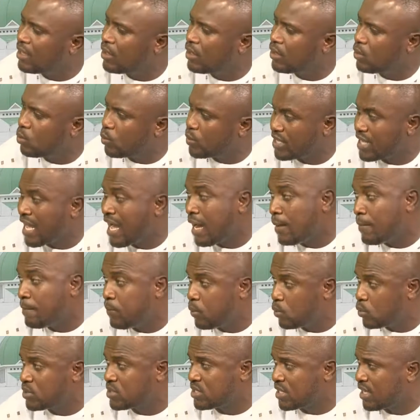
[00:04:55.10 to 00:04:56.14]
with
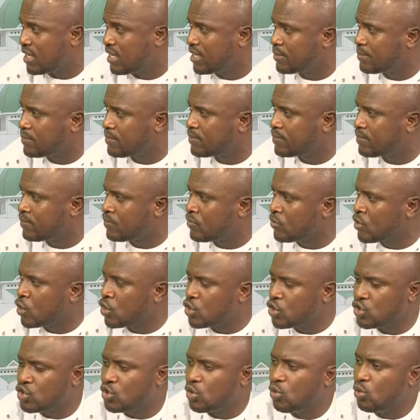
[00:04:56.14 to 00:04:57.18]
ample time.
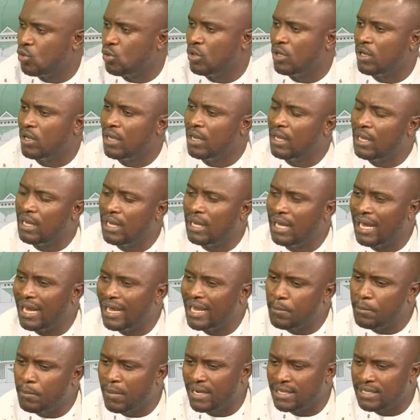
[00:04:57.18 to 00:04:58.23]
So I
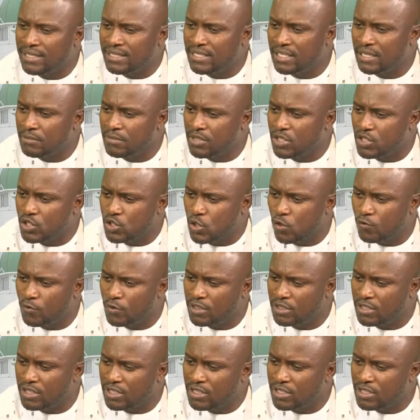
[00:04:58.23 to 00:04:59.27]
and my team
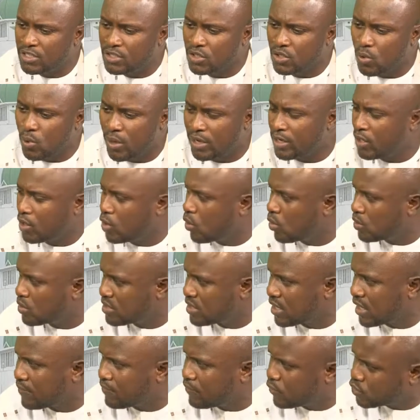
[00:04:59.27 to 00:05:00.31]
discovered this quite a long
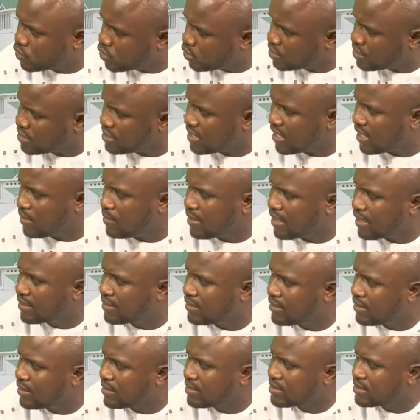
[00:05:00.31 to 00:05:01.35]
time for such a time like
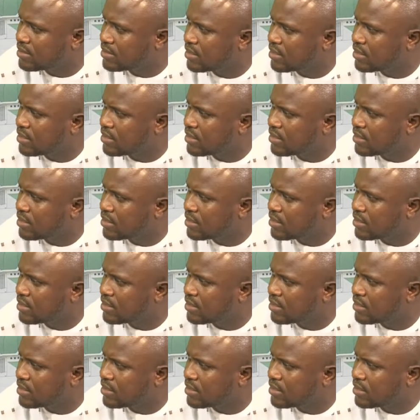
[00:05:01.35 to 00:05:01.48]
this.